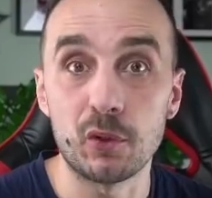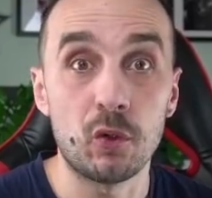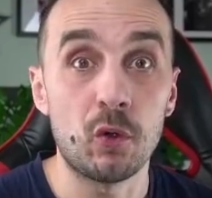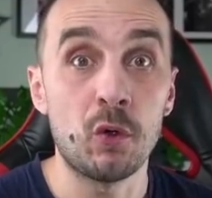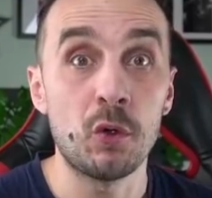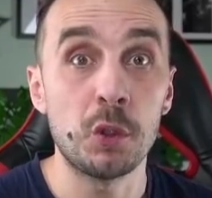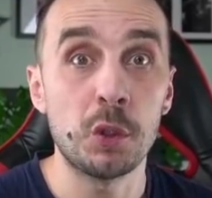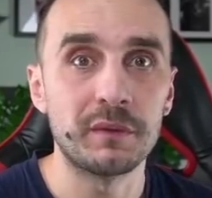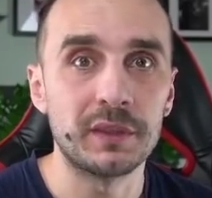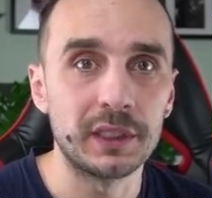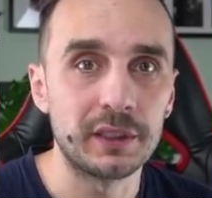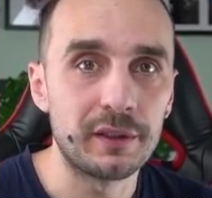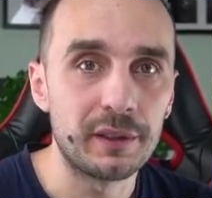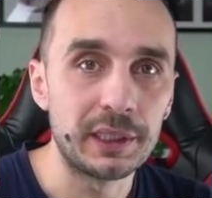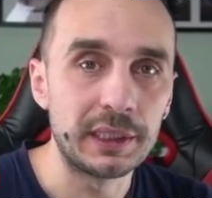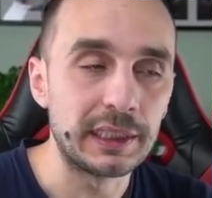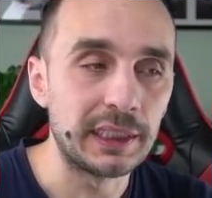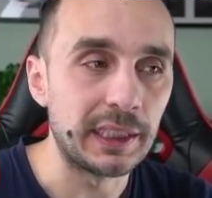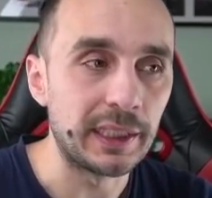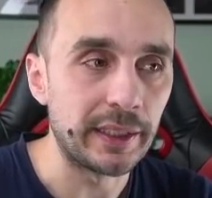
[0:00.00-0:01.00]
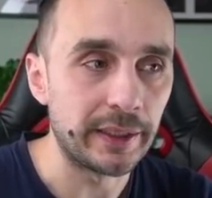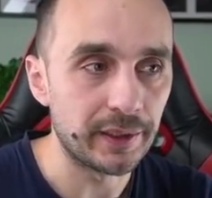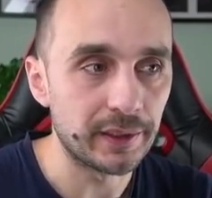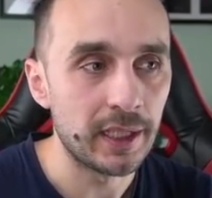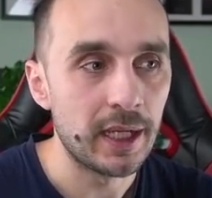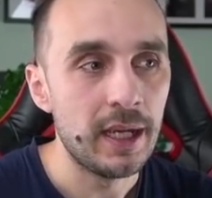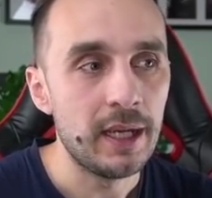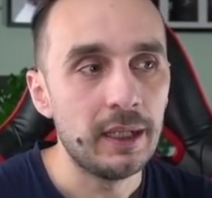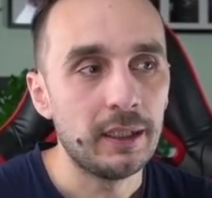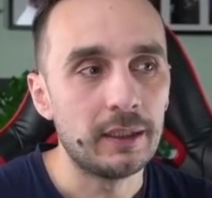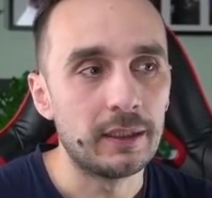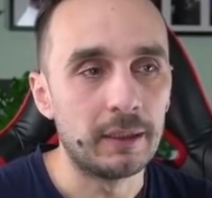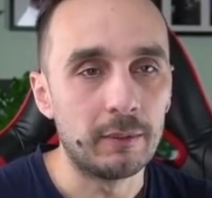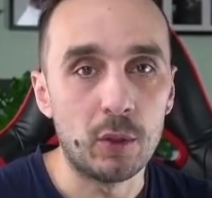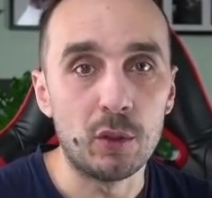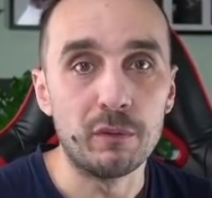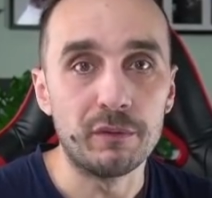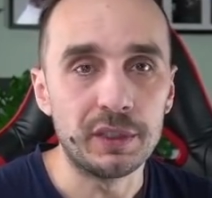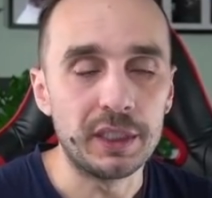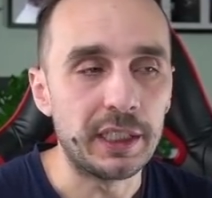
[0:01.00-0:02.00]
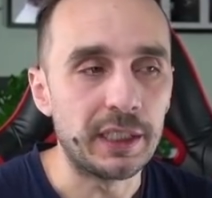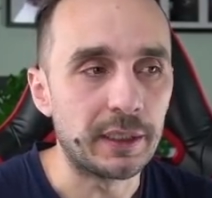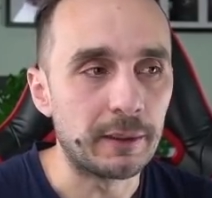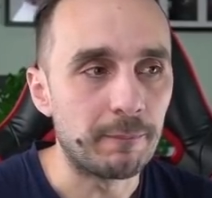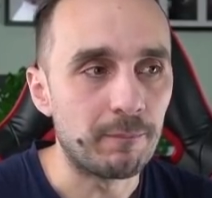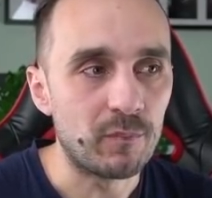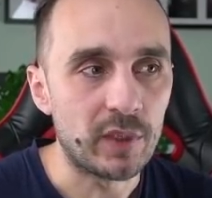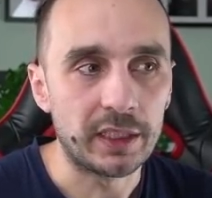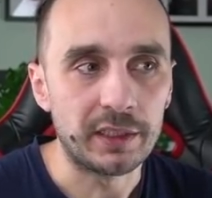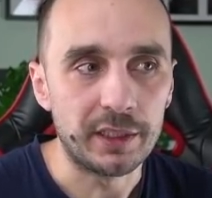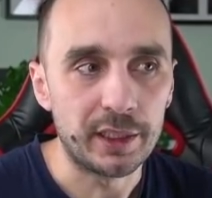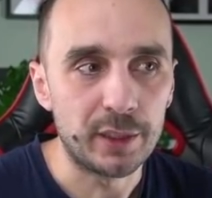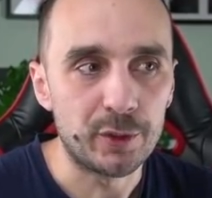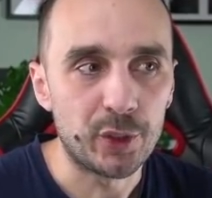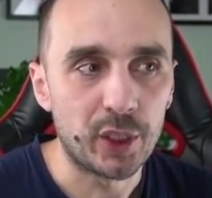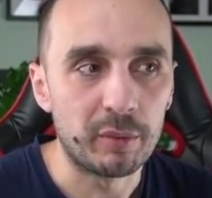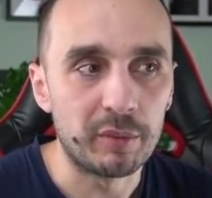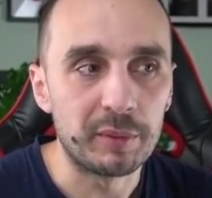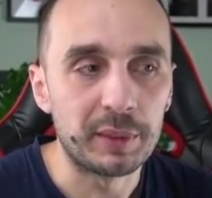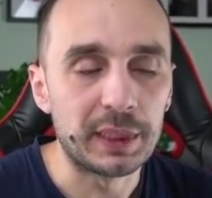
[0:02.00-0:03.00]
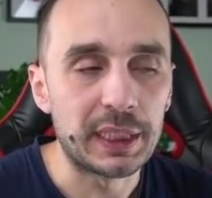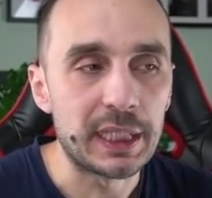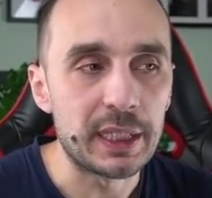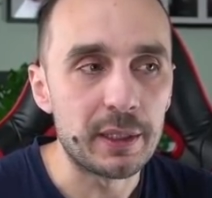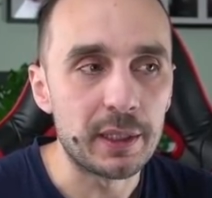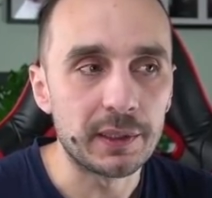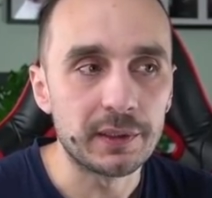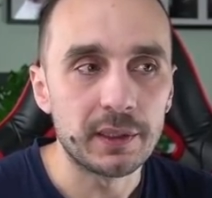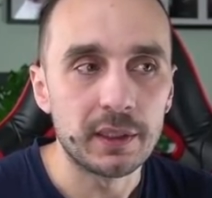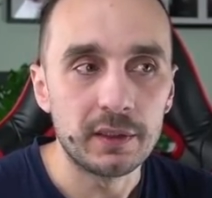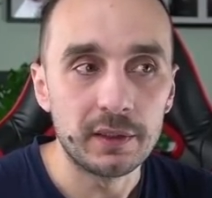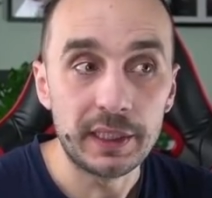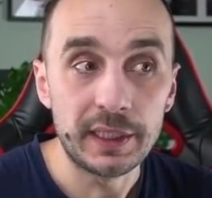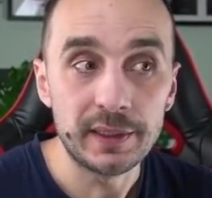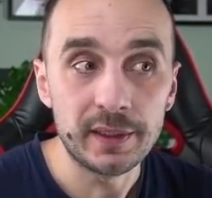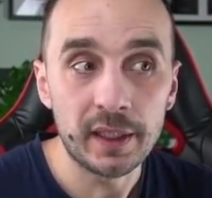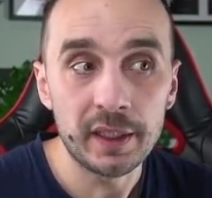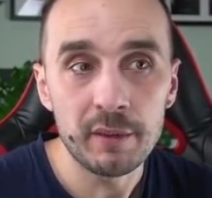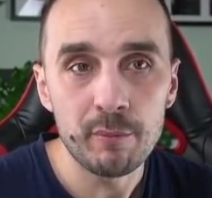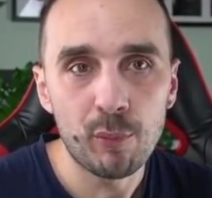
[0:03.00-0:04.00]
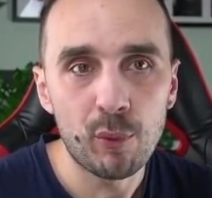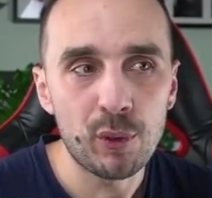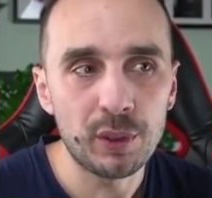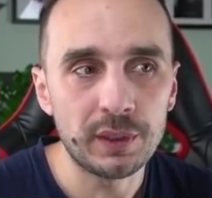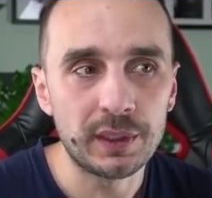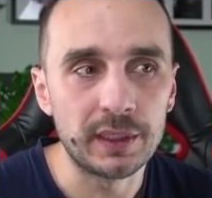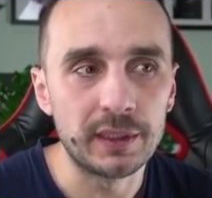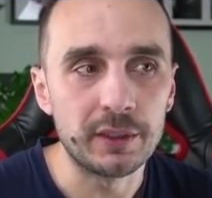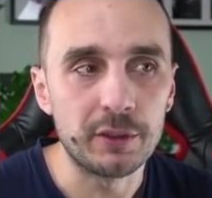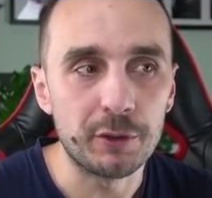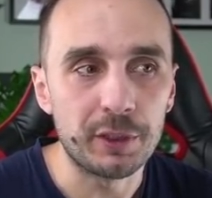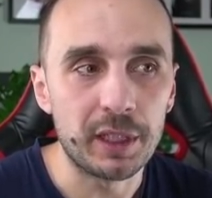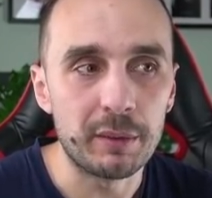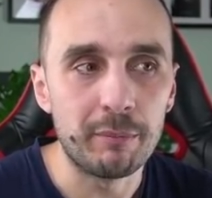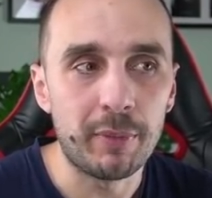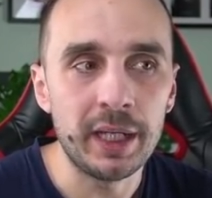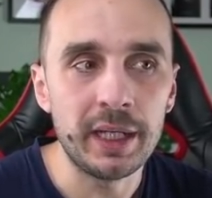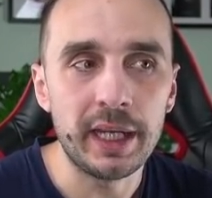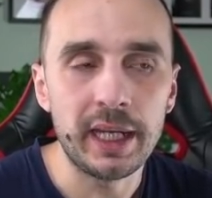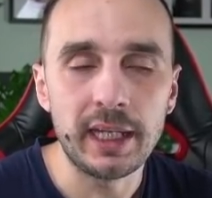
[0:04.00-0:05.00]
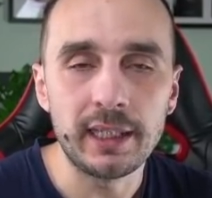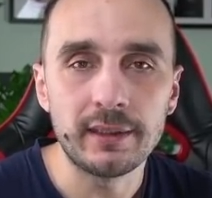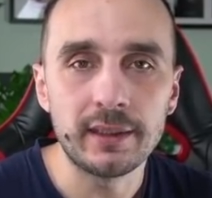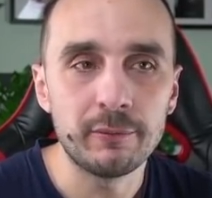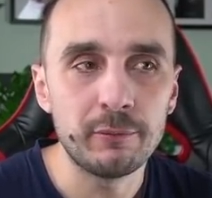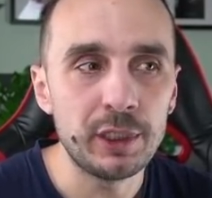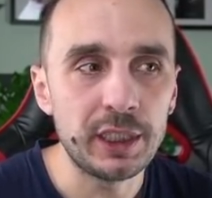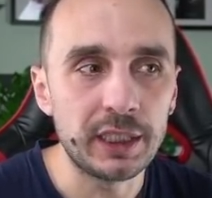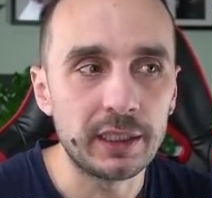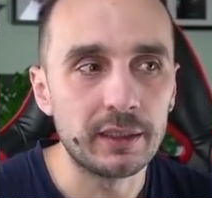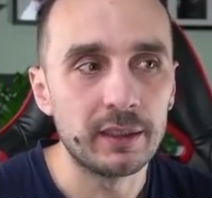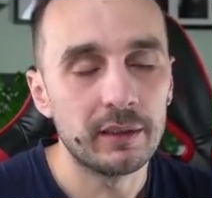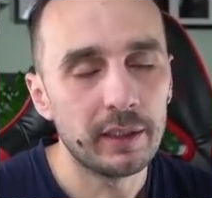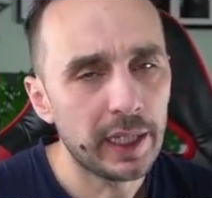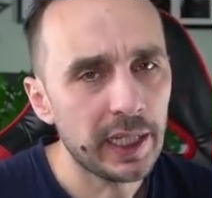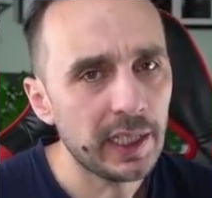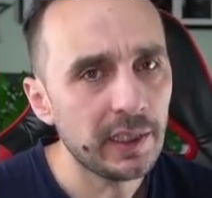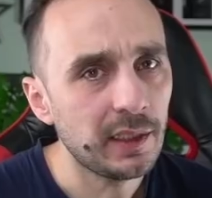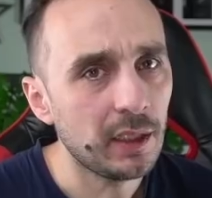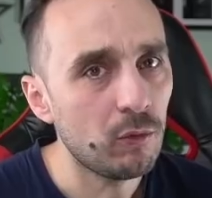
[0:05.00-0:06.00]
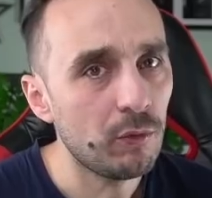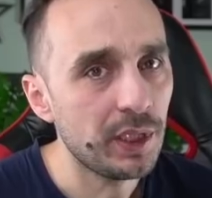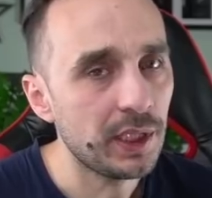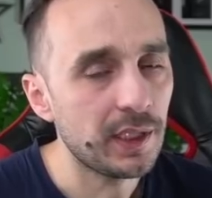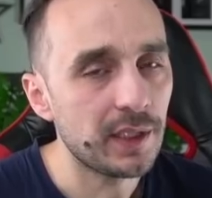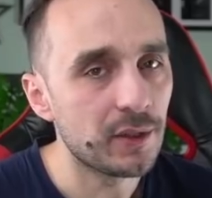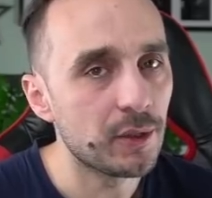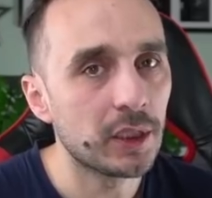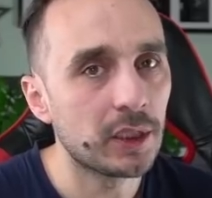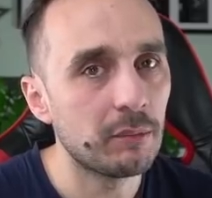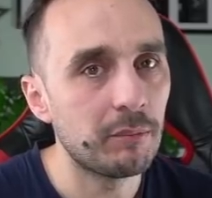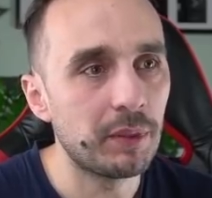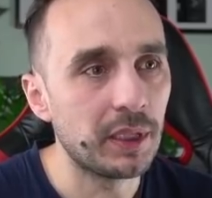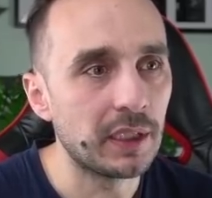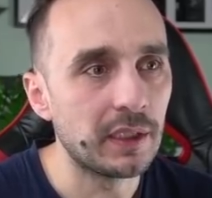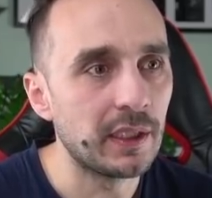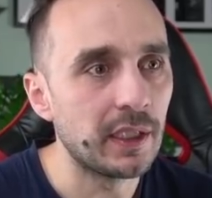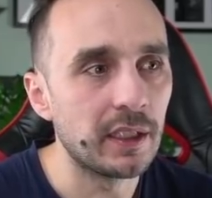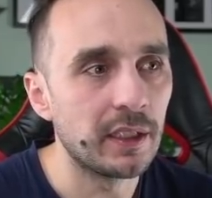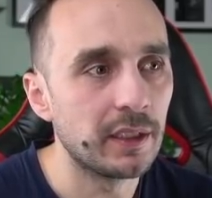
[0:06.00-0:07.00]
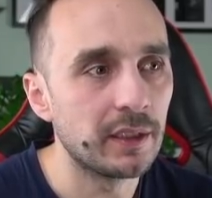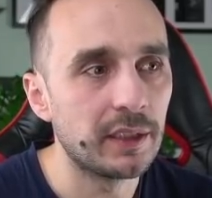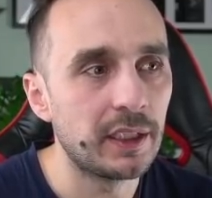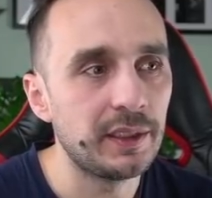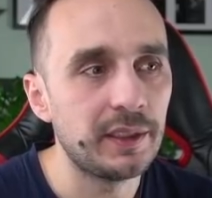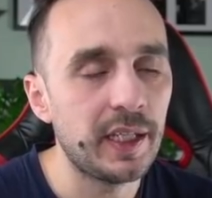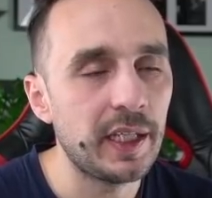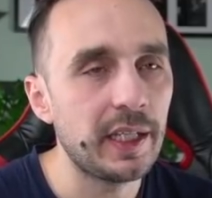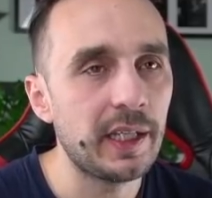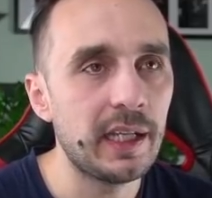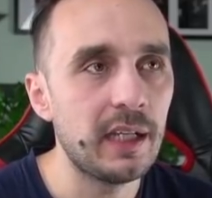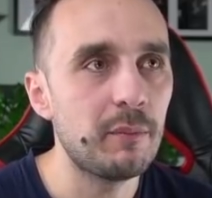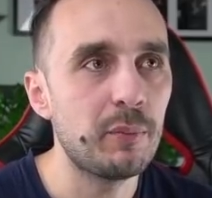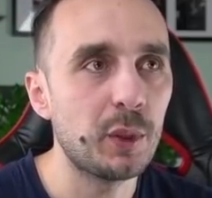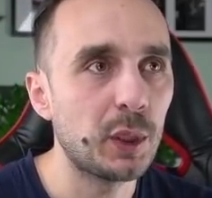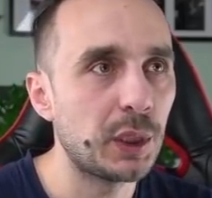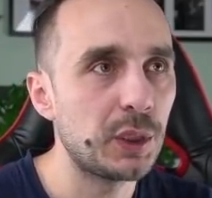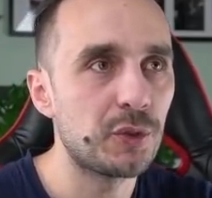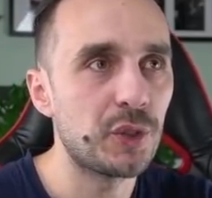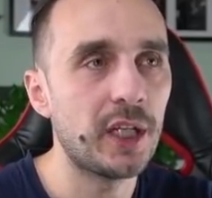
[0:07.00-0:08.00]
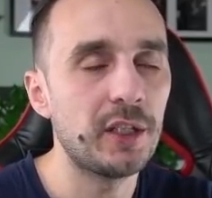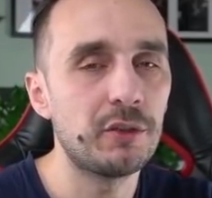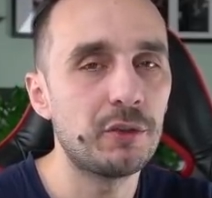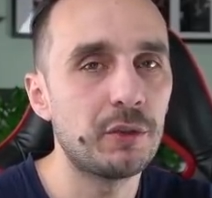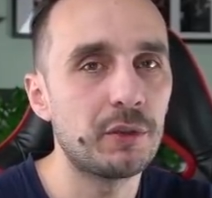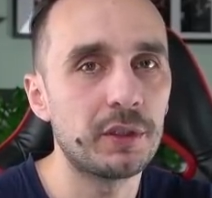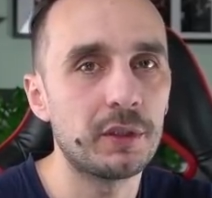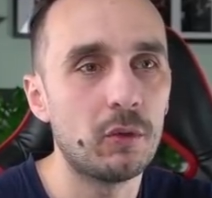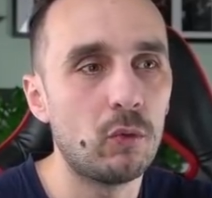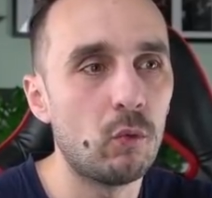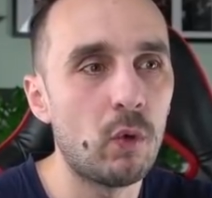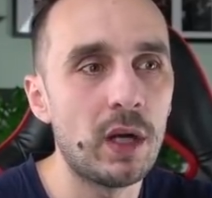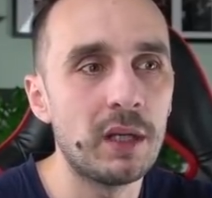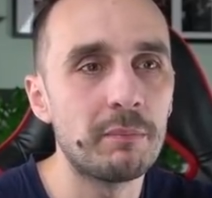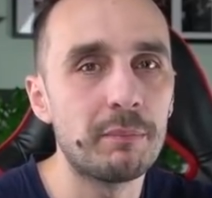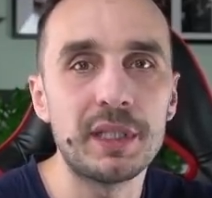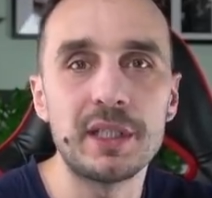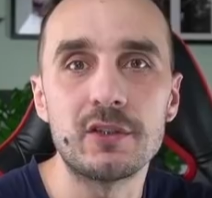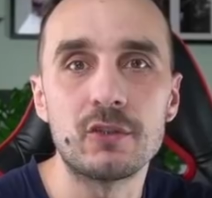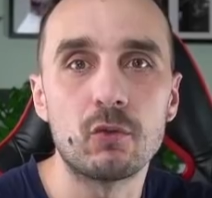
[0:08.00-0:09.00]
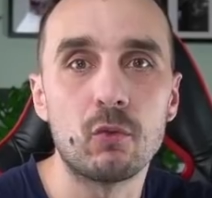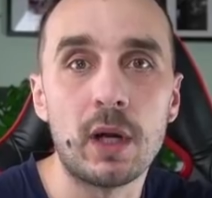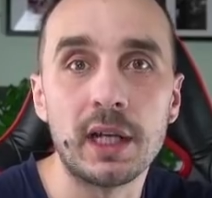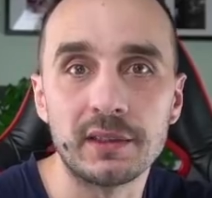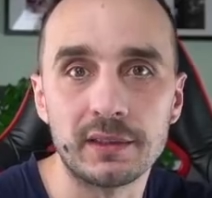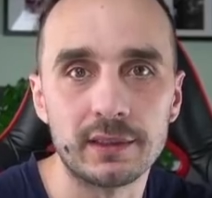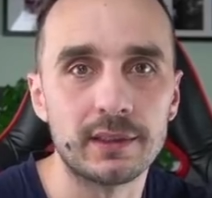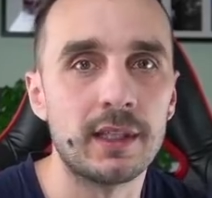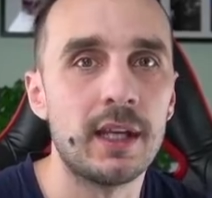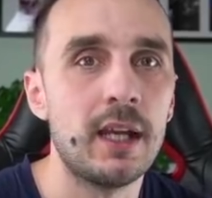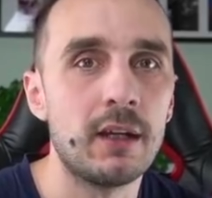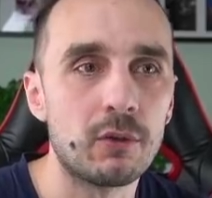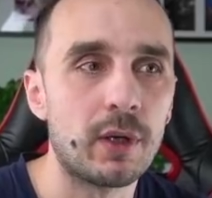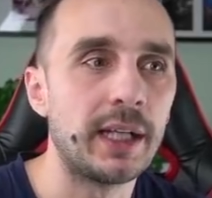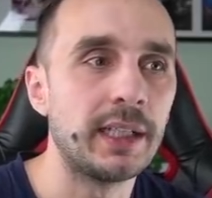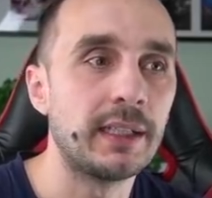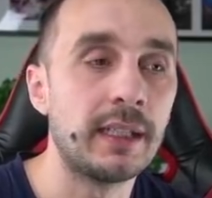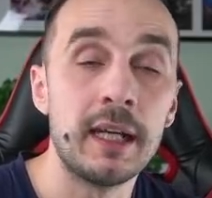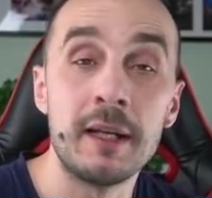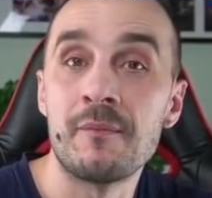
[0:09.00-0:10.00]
all of the 3 tiers of gear and gear enchantment materials. These are important. You can buy 8 a week. 8 a week is not a big deal. They help you enchant your one piece once, right?